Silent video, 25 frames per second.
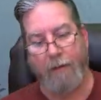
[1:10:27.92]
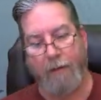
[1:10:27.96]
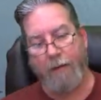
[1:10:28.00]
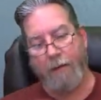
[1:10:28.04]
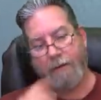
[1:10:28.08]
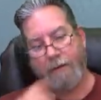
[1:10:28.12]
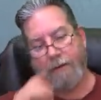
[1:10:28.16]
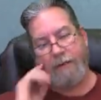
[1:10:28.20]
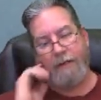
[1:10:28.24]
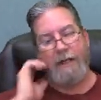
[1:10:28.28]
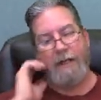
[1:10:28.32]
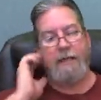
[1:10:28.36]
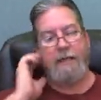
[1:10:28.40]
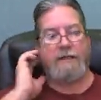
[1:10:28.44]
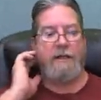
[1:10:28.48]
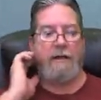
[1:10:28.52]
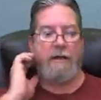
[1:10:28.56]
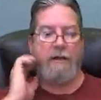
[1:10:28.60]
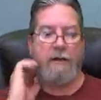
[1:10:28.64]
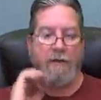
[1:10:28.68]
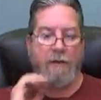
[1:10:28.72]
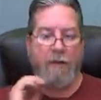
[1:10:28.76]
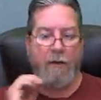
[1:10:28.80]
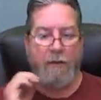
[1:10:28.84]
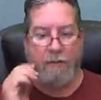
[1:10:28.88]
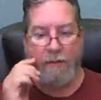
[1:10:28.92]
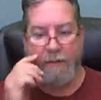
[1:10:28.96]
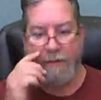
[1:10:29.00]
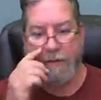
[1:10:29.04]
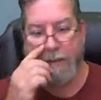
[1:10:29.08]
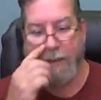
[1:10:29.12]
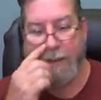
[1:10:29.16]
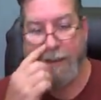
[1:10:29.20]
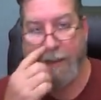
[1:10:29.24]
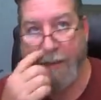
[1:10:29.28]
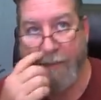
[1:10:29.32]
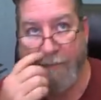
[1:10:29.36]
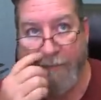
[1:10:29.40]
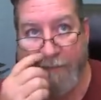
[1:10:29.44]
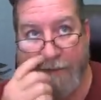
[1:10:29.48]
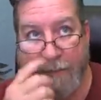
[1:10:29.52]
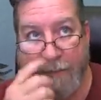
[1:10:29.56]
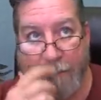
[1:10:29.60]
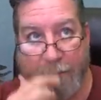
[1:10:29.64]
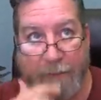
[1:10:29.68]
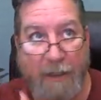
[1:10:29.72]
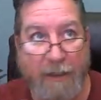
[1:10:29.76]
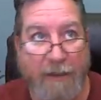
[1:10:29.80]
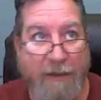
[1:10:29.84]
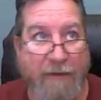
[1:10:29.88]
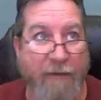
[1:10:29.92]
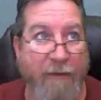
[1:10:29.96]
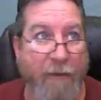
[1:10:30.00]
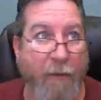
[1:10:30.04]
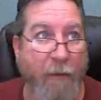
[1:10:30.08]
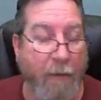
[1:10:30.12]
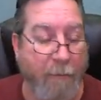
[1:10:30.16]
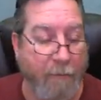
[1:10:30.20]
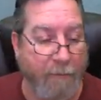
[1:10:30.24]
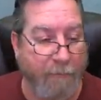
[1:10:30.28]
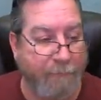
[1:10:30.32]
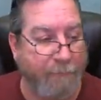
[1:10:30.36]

See, that's gonna, oh, this is gonna give it some nice form.